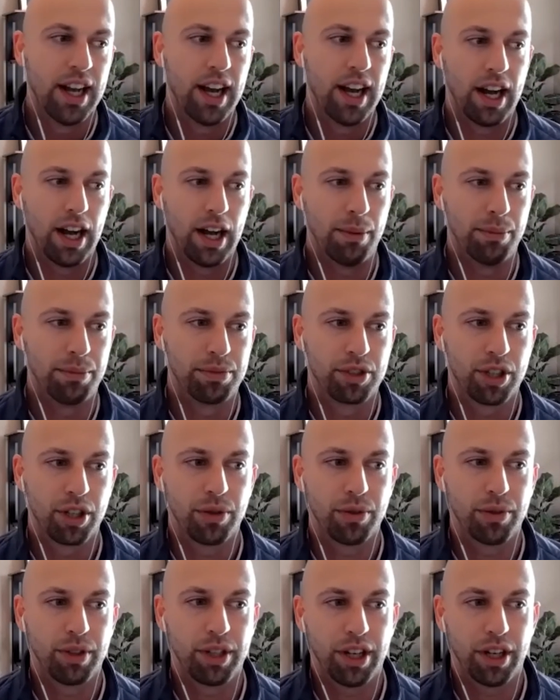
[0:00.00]
Um,
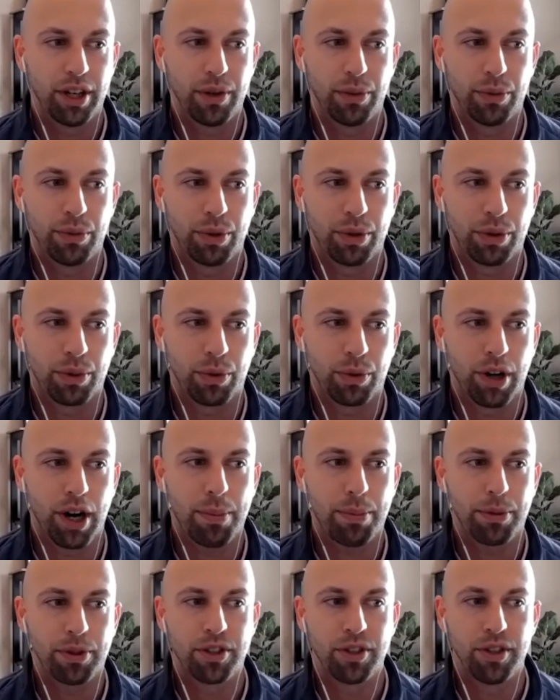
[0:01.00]
so you know we're
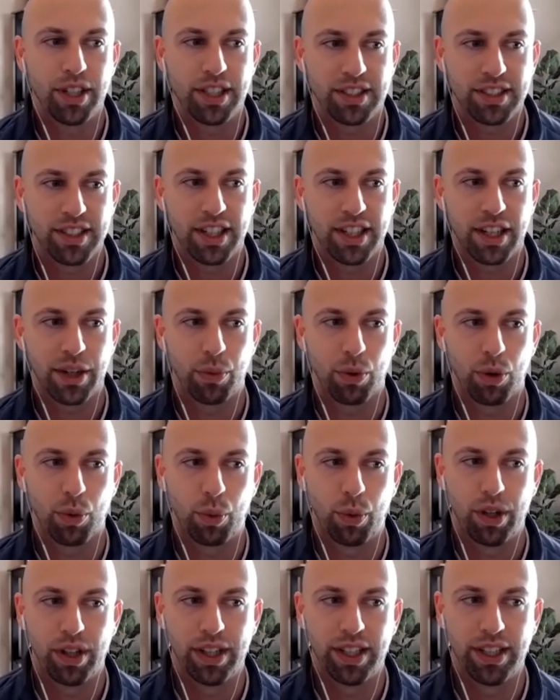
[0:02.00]
we're opportunistic and we're
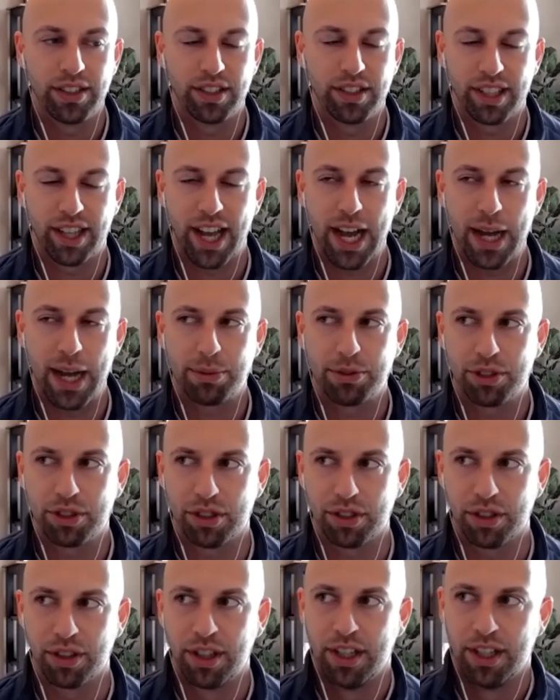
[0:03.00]
willing to
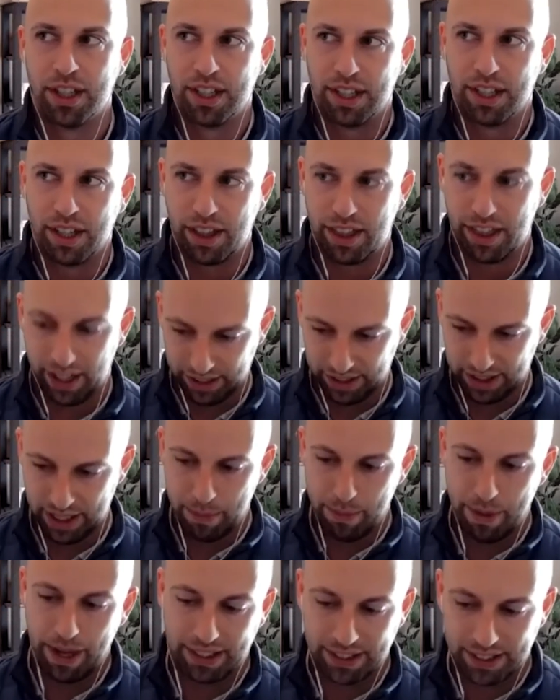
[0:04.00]
capture things
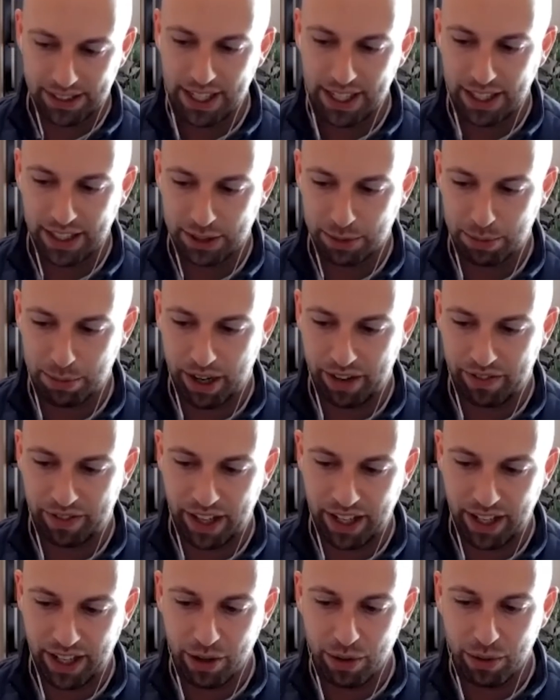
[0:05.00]
that make sense. But if
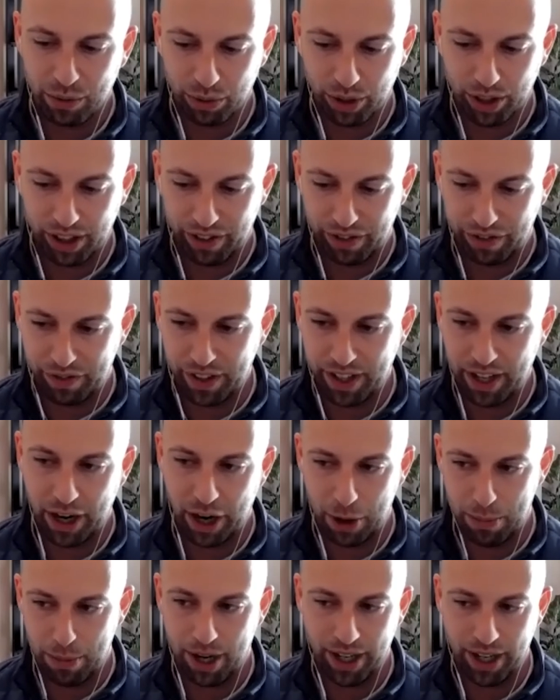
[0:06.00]
they don't really fit
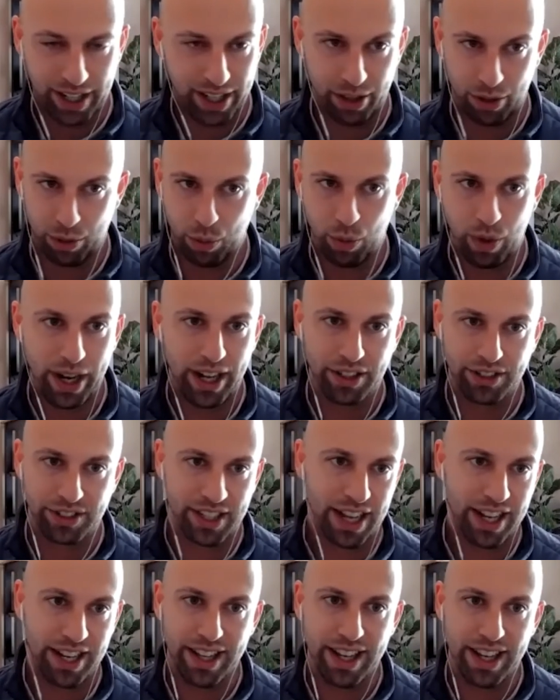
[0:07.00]
our bucket and they're way
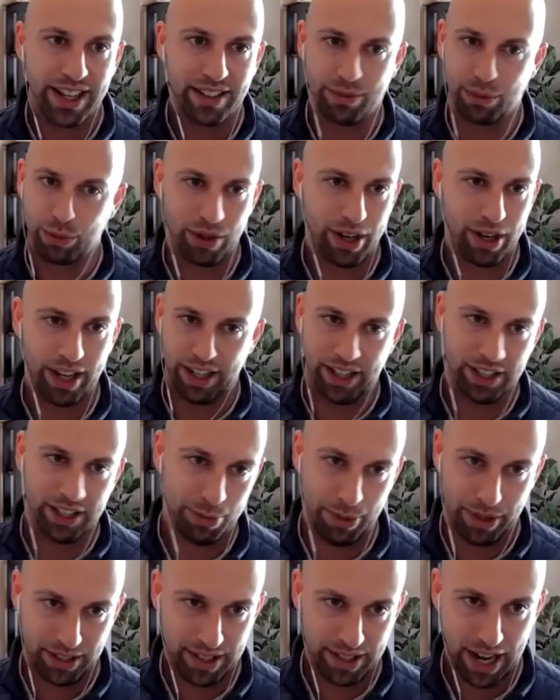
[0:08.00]
outside of that, we're not going to
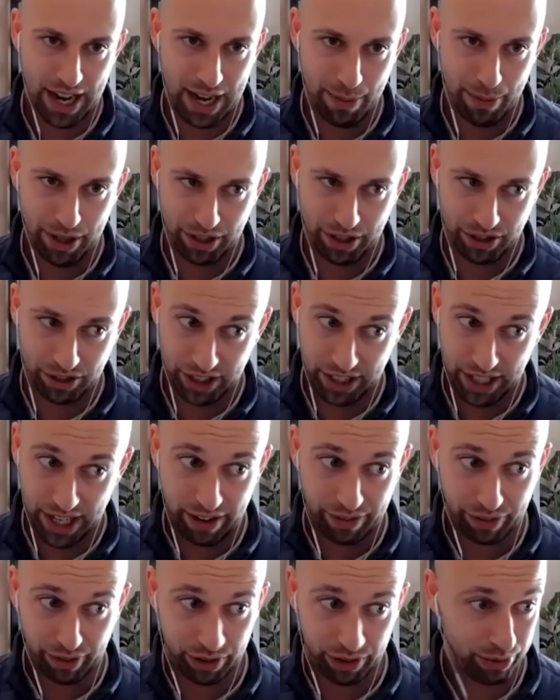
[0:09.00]
spend time, energy,
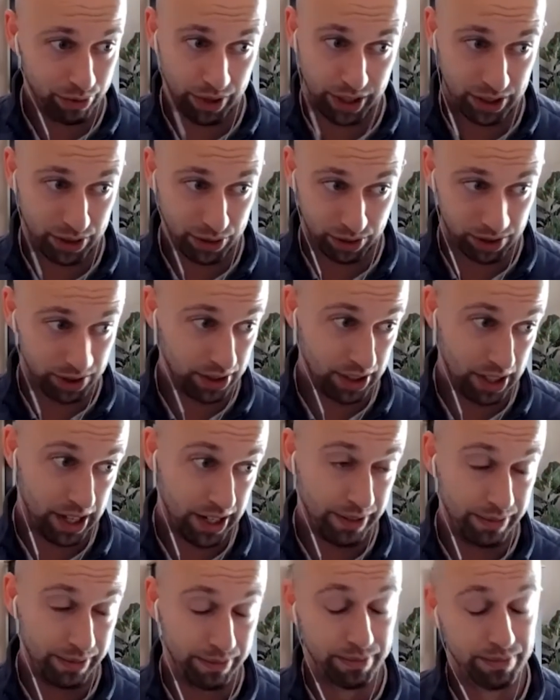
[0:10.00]
effort, resources
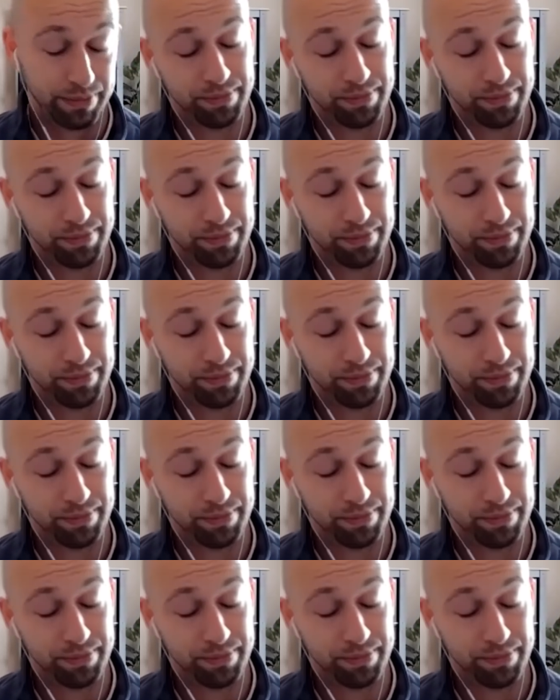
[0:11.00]
on it.